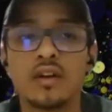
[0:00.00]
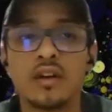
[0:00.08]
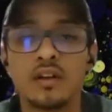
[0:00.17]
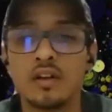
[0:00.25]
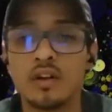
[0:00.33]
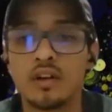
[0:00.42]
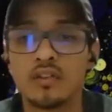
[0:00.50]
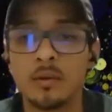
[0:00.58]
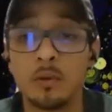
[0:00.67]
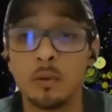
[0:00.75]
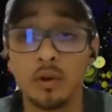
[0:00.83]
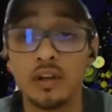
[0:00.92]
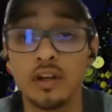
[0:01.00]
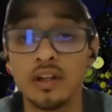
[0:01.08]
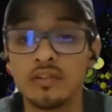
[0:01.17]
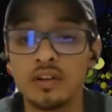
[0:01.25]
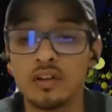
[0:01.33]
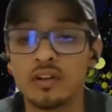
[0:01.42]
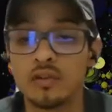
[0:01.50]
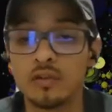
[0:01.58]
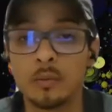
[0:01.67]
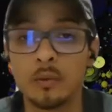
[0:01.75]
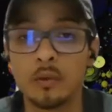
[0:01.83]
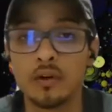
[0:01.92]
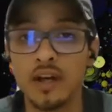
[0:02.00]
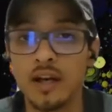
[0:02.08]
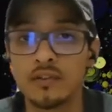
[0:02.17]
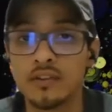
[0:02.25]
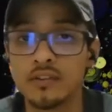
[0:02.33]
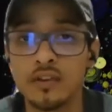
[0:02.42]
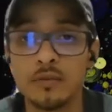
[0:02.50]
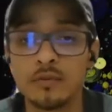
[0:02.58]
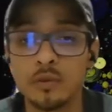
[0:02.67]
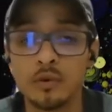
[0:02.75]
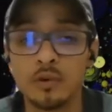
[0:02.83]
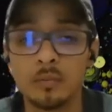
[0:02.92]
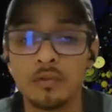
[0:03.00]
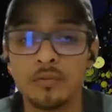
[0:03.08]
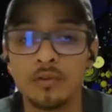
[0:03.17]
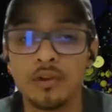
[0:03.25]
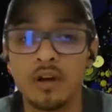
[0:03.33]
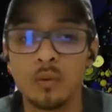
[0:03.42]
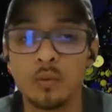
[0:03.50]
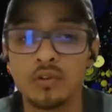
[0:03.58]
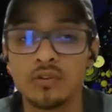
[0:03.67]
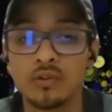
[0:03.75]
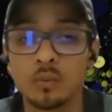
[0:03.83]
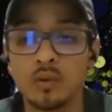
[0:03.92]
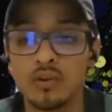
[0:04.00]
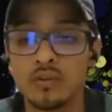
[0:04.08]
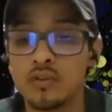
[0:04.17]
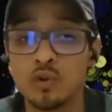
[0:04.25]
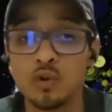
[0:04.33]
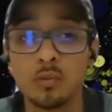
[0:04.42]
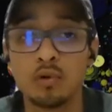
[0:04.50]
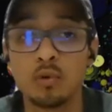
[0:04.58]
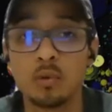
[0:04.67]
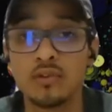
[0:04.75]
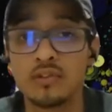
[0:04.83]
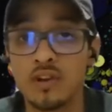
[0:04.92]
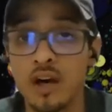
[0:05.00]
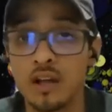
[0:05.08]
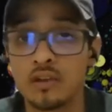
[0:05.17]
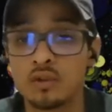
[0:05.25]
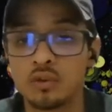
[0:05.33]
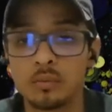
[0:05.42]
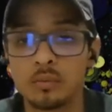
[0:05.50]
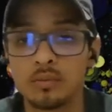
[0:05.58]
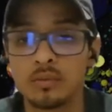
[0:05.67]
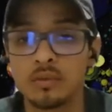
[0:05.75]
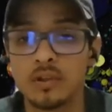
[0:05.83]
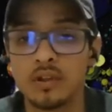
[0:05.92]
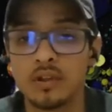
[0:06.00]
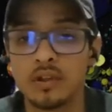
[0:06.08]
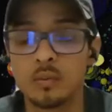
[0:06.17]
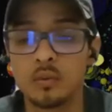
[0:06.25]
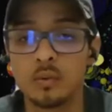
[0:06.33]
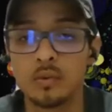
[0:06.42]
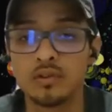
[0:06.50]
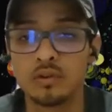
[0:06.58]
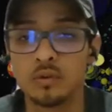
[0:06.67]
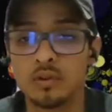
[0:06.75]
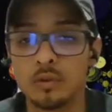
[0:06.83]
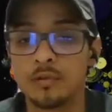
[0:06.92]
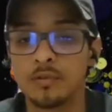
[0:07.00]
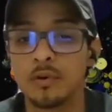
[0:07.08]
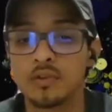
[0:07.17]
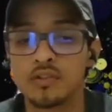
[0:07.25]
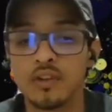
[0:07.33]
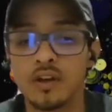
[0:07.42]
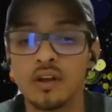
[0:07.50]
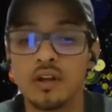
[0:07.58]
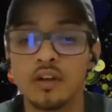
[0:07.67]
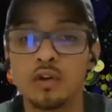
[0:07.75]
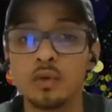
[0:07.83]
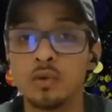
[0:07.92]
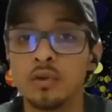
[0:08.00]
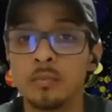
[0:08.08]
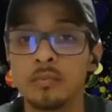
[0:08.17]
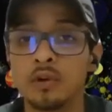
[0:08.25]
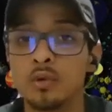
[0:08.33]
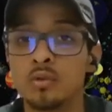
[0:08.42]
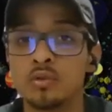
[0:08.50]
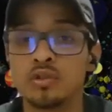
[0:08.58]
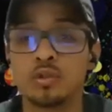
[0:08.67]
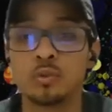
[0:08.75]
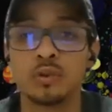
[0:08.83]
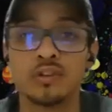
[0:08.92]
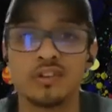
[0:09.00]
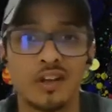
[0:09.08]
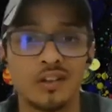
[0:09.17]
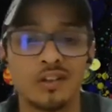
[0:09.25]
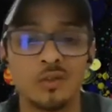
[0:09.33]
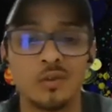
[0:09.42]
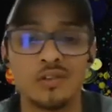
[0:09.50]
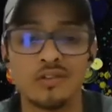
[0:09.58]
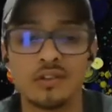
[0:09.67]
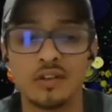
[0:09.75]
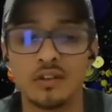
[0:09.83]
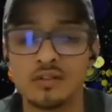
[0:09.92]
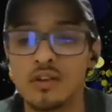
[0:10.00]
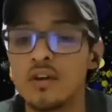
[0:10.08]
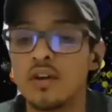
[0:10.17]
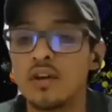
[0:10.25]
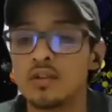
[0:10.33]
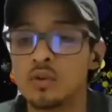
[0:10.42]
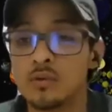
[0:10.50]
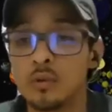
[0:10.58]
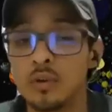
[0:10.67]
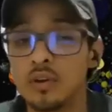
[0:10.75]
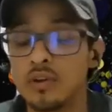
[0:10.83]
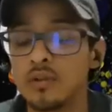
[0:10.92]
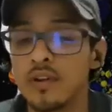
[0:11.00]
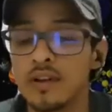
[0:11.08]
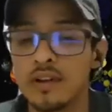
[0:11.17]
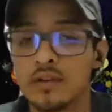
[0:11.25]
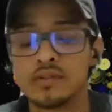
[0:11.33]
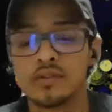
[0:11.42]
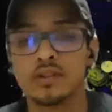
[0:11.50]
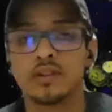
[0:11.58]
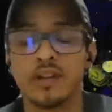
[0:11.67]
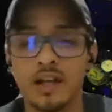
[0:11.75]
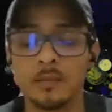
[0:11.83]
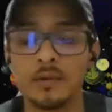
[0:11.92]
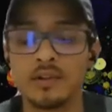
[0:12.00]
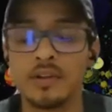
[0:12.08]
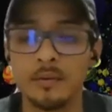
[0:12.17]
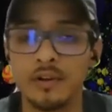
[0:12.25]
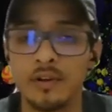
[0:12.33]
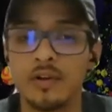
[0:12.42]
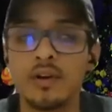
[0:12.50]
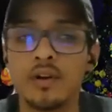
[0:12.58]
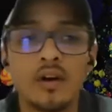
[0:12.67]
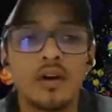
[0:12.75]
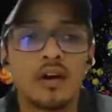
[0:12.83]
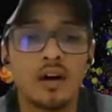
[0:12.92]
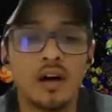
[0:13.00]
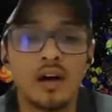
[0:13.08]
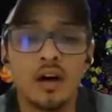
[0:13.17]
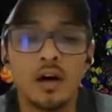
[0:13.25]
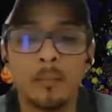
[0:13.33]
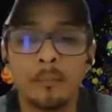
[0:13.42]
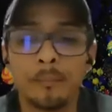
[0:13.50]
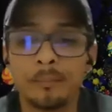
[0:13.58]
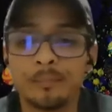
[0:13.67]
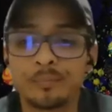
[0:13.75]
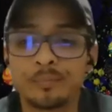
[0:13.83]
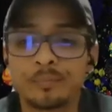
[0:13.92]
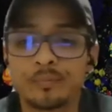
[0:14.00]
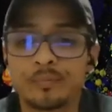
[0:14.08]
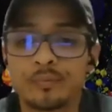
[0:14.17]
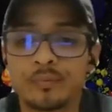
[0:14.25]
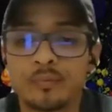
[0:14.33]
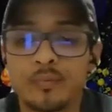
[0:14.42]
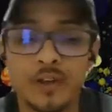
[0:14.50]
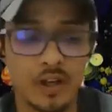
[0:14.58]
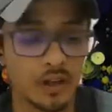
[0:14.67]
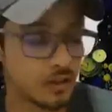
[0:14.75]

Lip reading: because I mean we're gonna need tons of them, and we're gonna have to sift through them to figure out what's doable, what's not doable, what we should really be focused on, and who should we assign to do these things. So if you want to do that, definitely get at me. Let me know. Um, yeah,